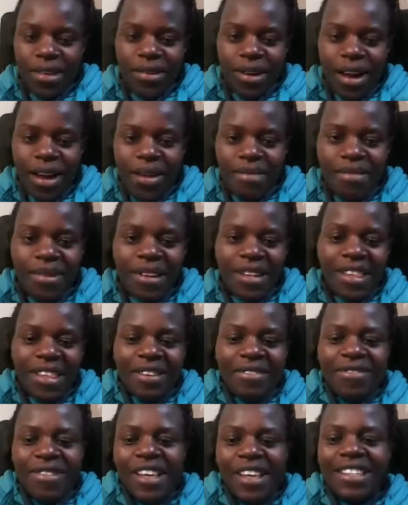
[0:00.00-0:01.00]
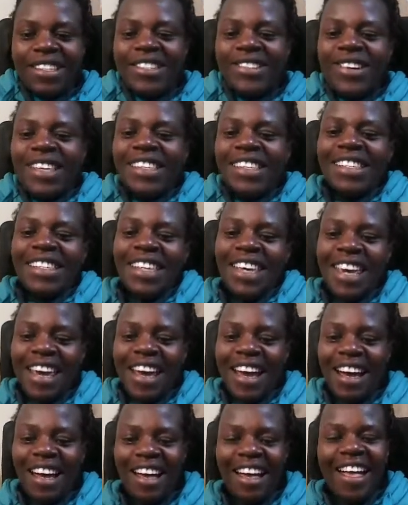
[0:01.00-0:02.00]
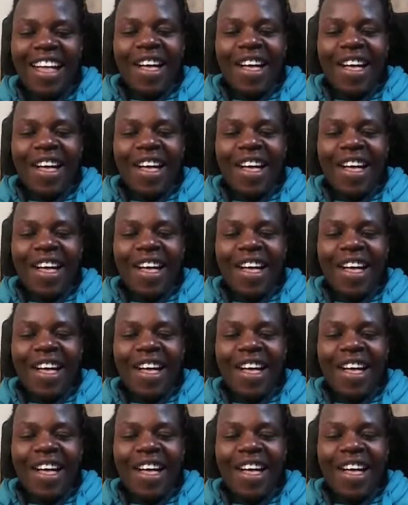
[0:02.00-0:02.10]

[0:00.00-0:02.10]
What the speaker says: are among the first ones here.